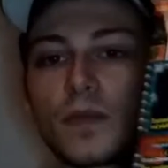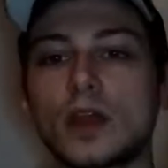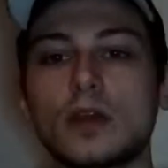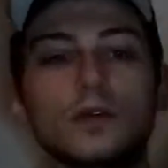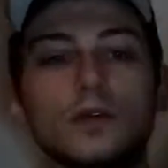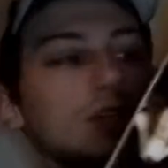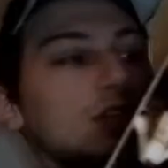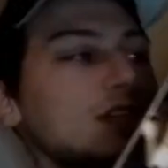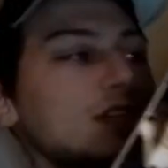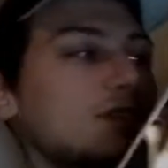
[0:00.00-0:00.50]

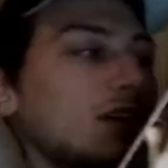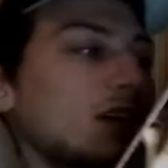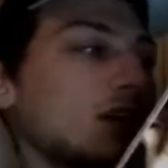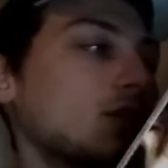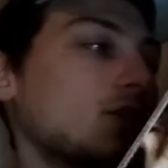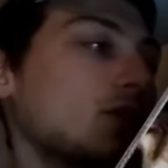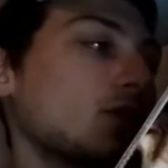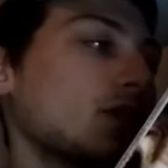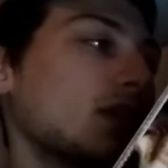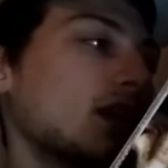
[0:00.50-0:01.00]
which is
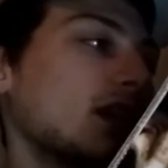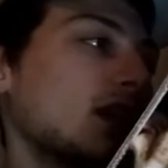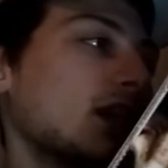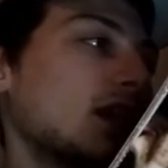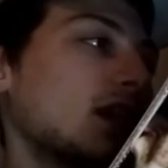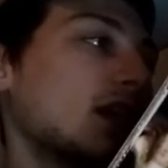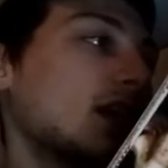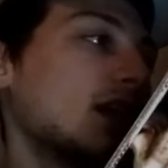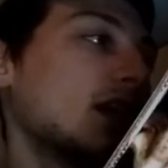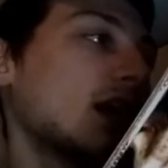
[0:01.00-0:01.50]

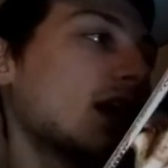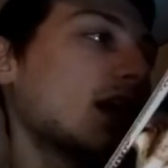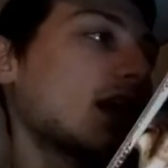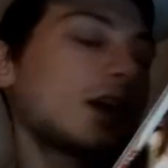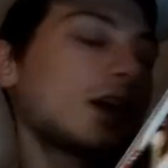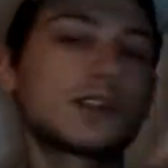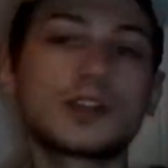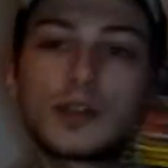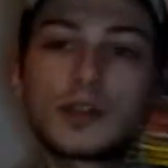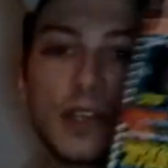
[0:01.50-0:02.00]
Fangoria
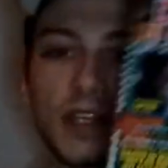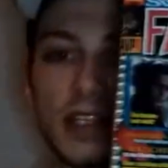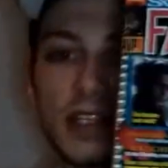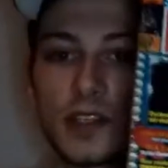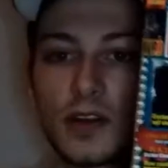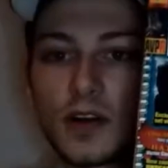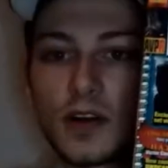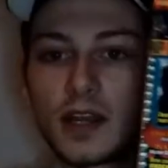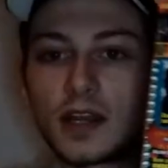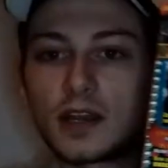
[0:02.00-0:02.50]

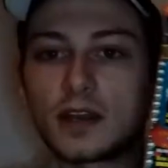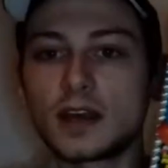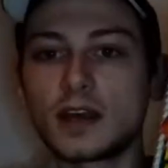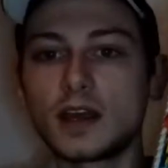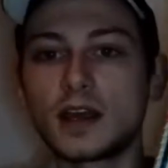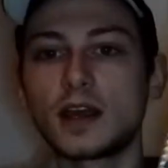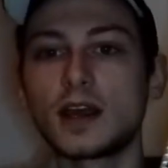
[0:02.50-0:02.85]
269